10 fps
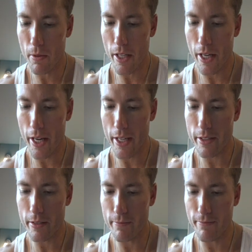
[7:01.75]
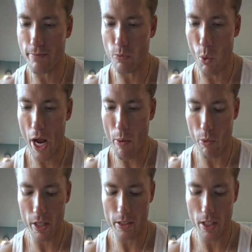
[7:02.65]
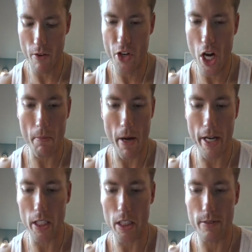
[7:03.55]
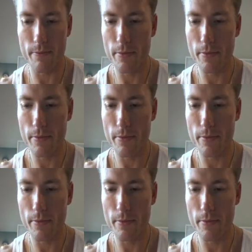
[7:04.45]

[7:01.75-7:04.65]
place. Wow. Relus of Dogmatica.